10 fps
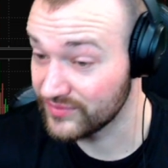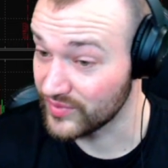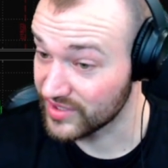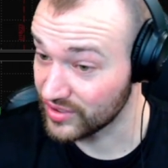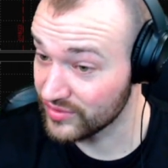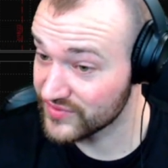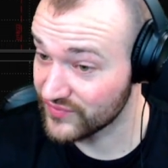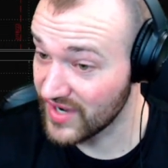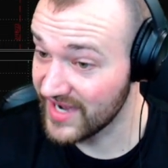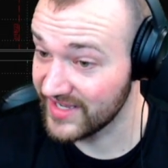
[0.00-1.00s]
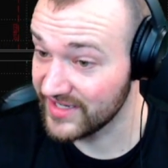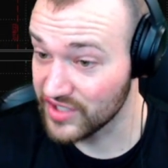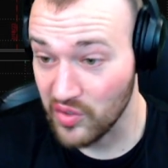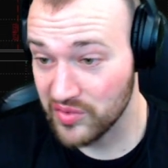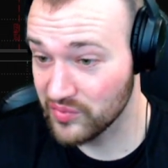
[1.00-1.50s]
closed Friday,
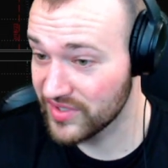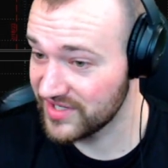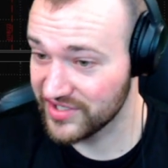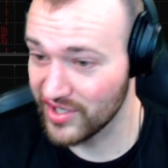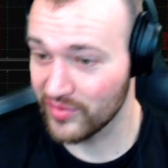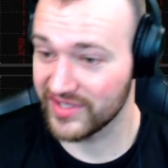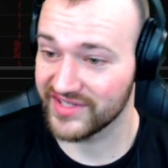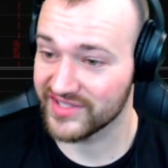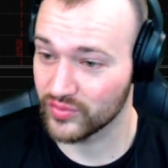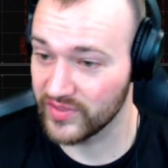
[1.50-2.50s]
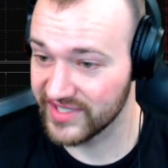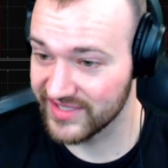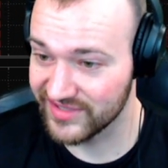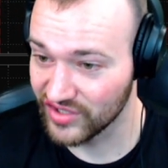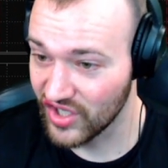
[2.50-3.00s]
no one wanted to go into this
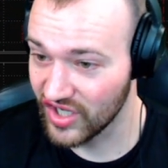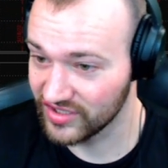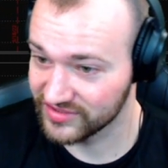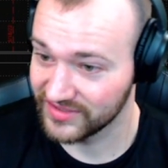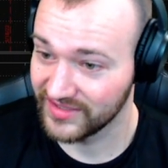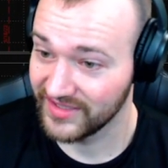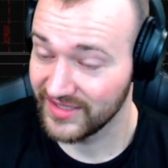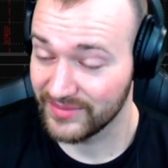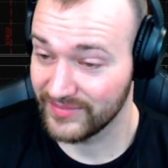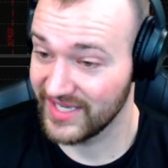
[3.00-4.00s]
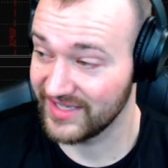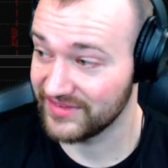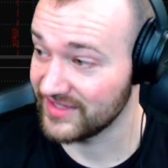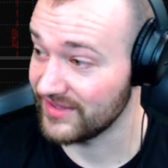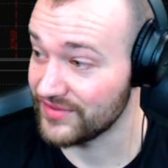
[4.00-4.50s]
weekend long. Man,
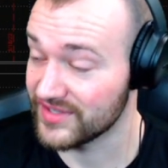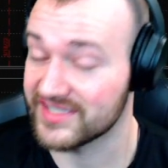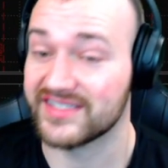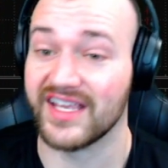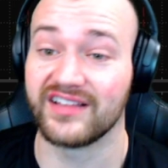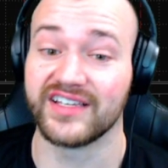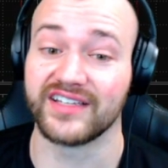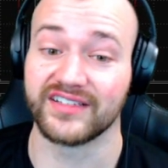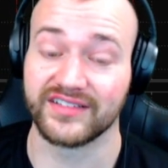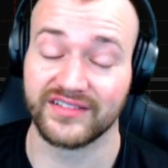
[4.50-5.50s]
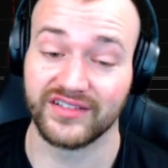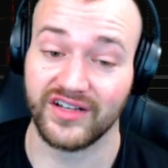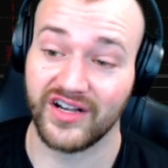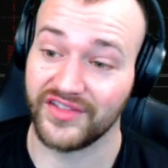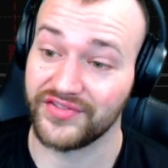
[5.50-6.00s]
the selling
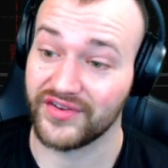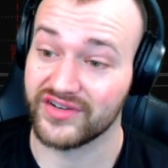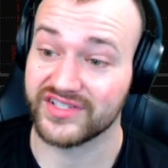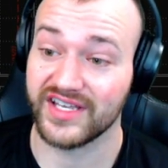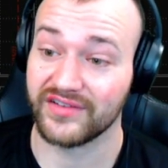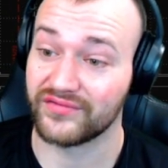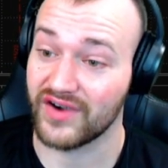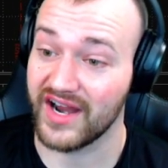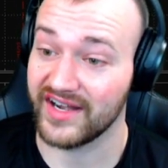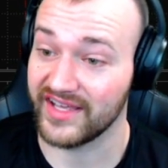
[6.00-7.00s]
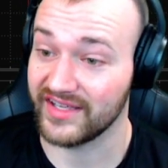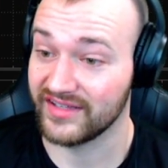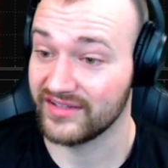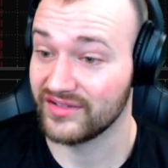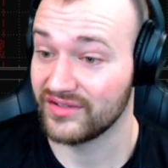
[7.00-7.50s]
on Thursday and Friday
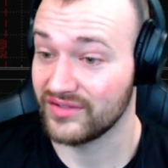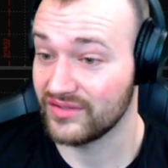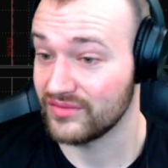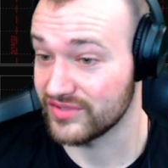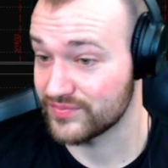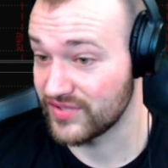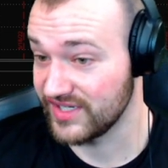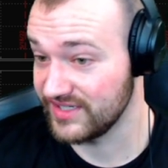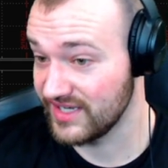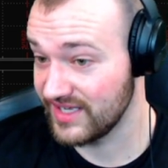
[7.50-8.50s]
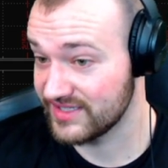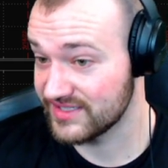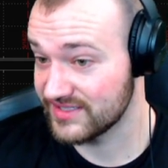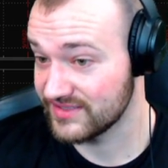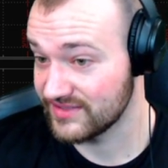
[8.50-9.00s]
was pretty
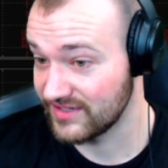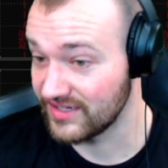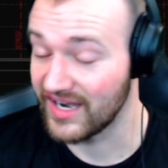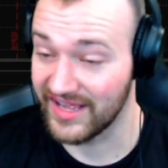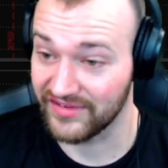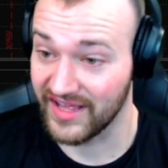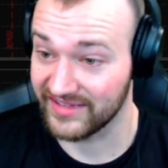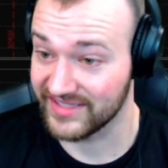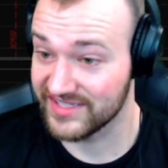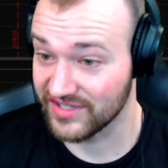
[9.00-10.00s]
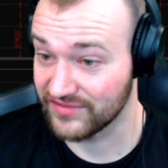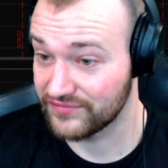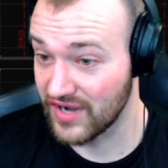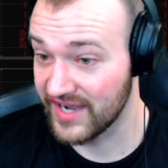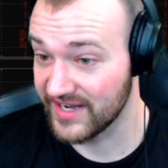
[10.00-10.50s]
nuts. Or at least on
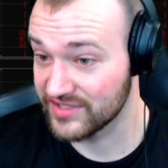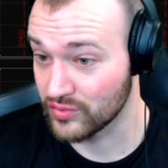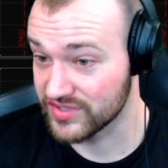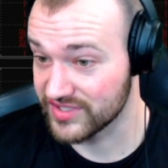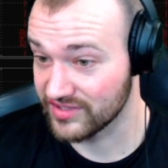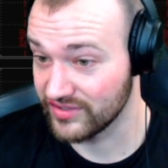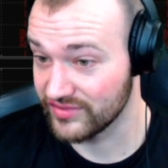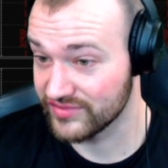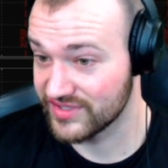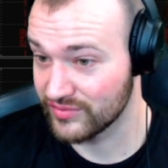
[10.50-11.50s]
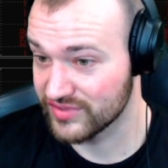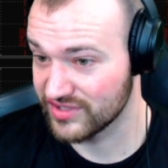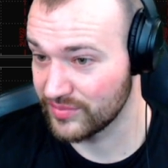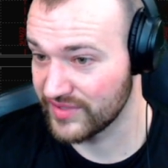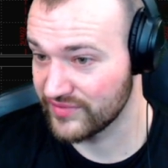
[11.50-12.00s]
Friday towards the close. There was a
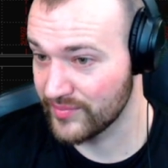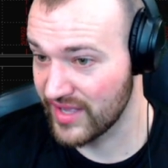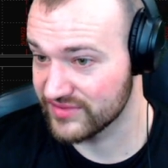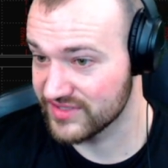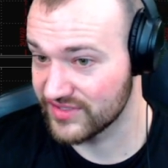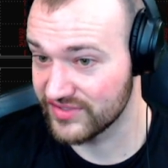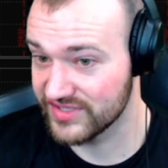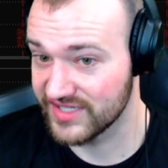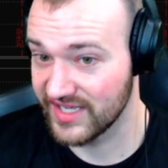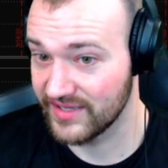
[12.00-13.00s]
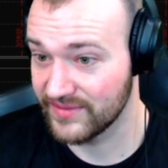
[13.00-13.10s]
little bit of a bounce Thursday.